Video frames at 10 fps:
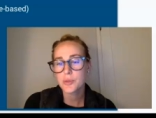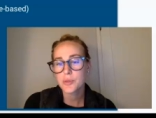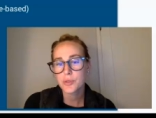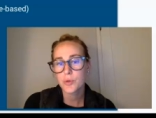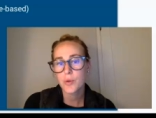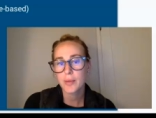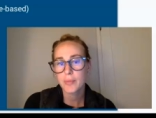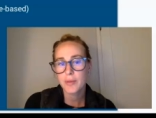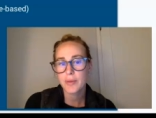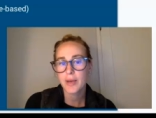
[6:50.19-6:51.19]
a school-wide
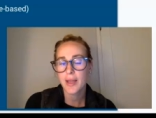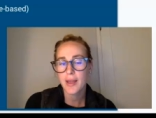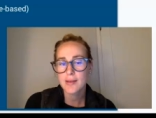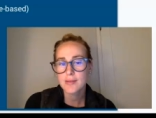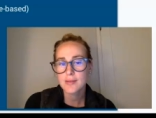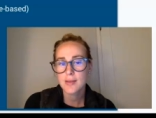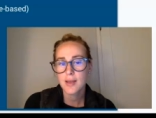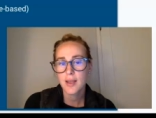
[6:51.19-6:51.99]
PBIS,